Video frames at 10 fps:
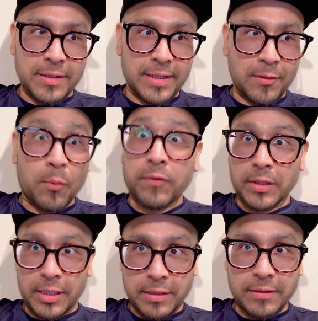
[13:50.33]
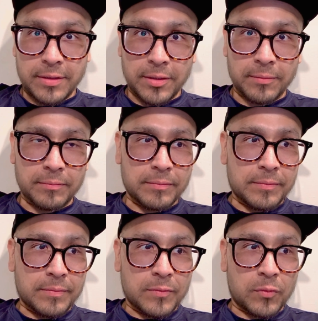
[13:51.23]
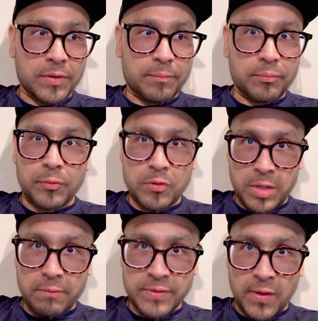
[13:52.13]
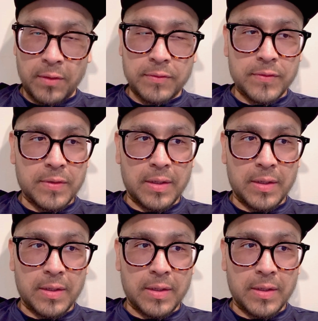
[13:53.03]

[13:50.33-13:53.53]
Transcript: and hopefully, with great results.